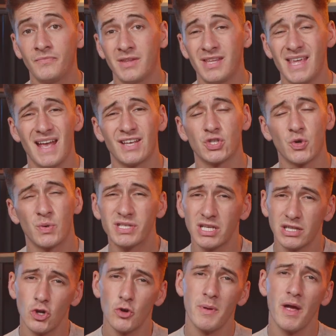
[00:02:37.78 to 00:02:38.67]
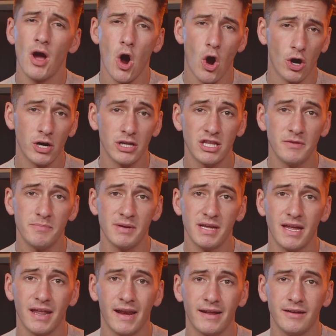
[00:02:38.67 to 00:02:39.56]
Yeah, so it's a little bit hard at the
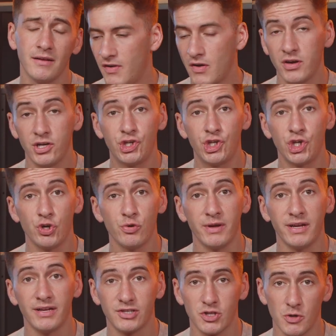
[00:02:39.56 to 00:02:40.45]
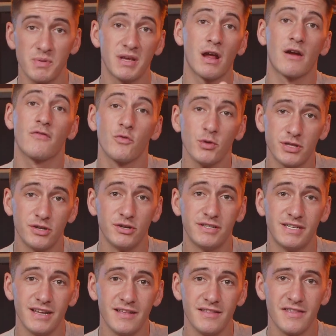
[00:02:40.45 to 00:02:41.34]
beginning, very chewy, so be careful with your teeth.